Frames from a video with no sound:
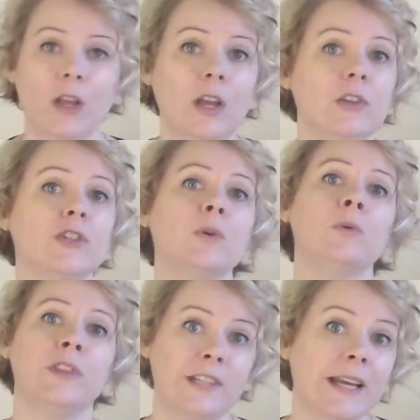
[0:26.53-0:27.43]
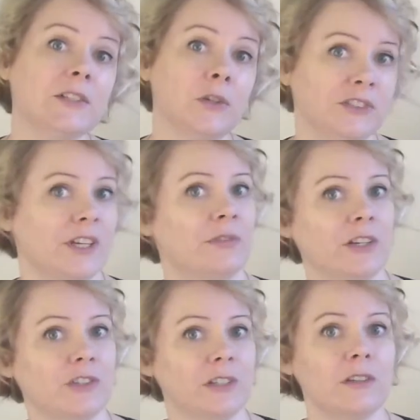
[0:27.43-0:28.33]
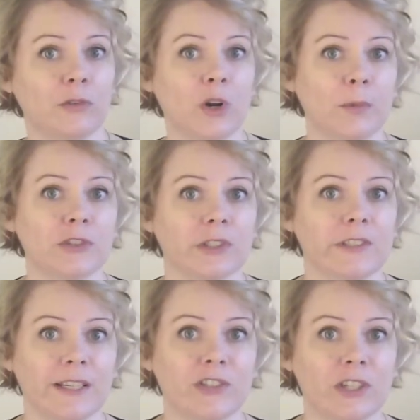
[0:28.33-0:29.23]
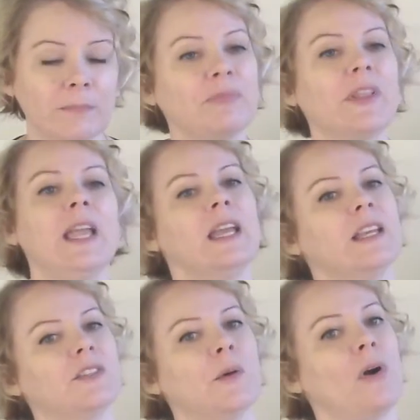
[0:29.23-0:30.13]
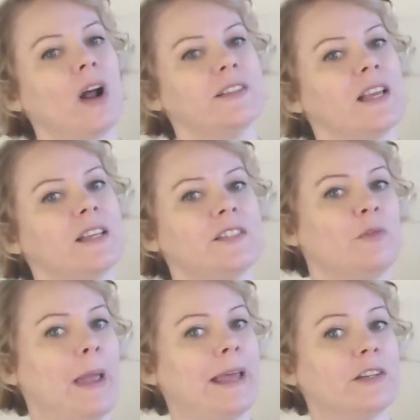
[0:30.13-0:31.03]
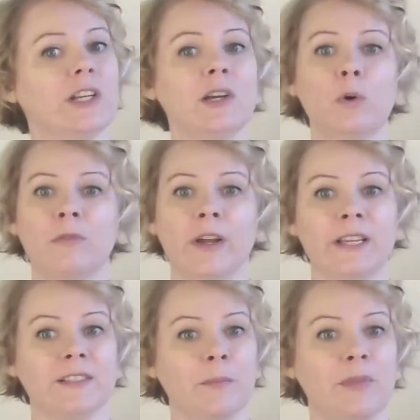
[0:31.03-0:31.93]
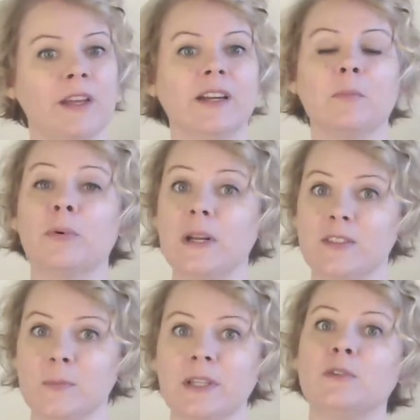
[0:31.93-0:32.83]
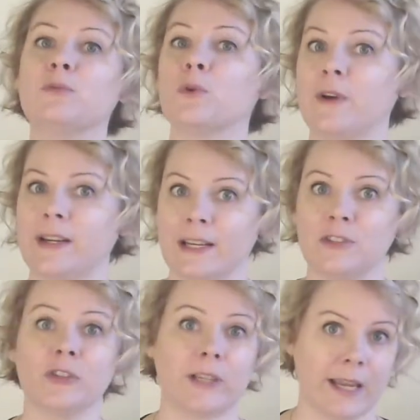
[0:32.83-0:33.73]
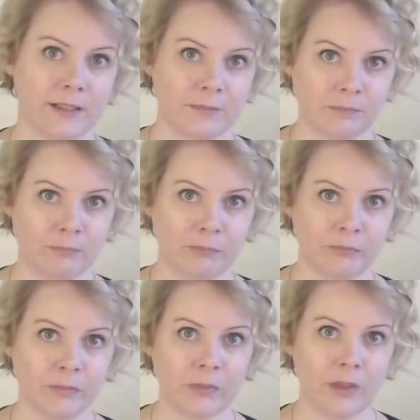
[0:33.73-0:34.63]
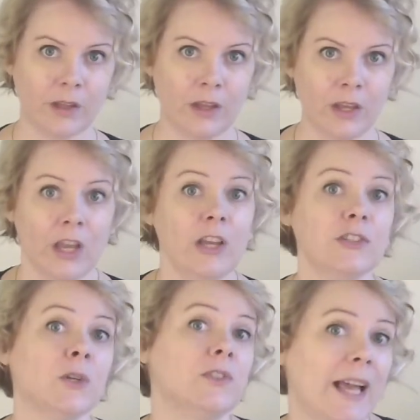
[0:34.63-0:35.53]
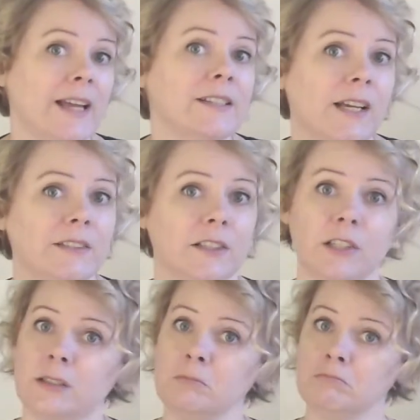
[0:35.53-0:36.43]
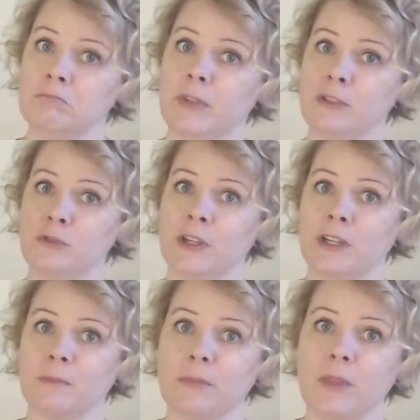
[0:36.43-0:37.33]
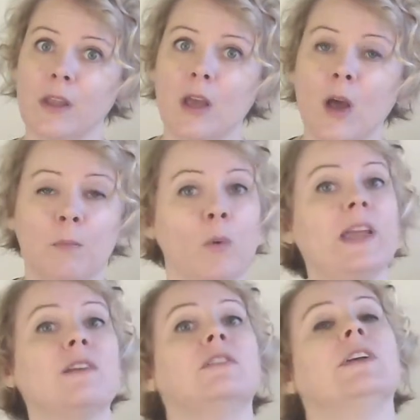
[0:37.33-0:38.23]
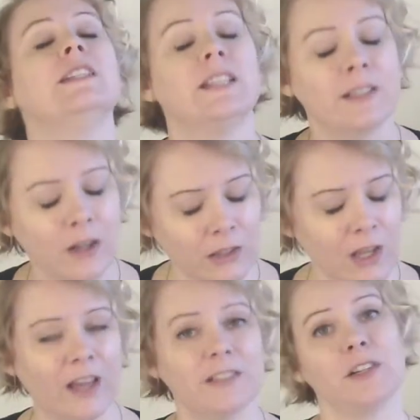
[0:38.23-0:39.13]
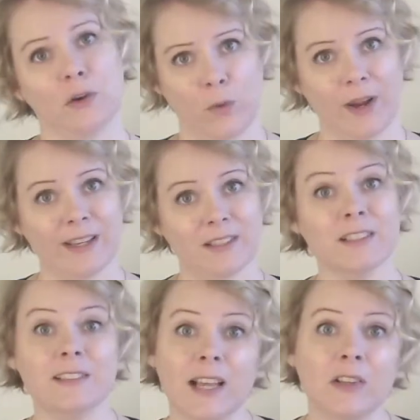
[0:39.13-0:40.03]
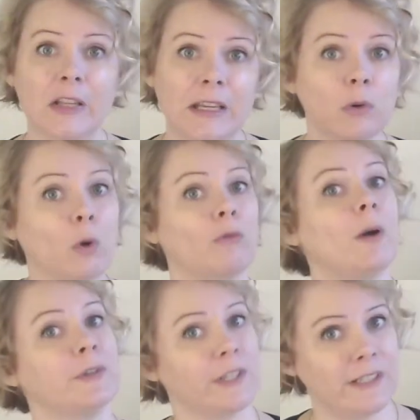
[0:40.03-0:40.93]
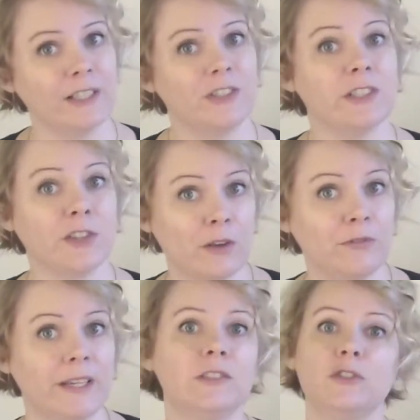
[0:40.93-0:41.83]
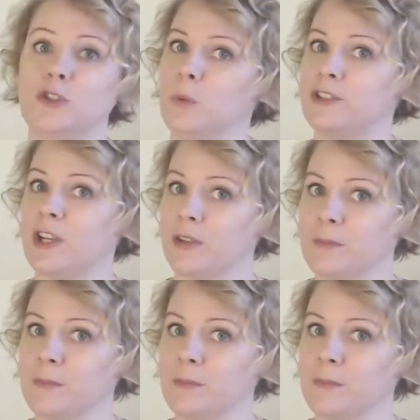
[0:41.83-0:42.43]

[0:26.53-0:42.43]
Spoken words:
So the technical definition of commercialization is the process of managing or running something principally for financial gain. So sex, technically, is free, but we have invented a lot of ways to sell it or representations of it to each other.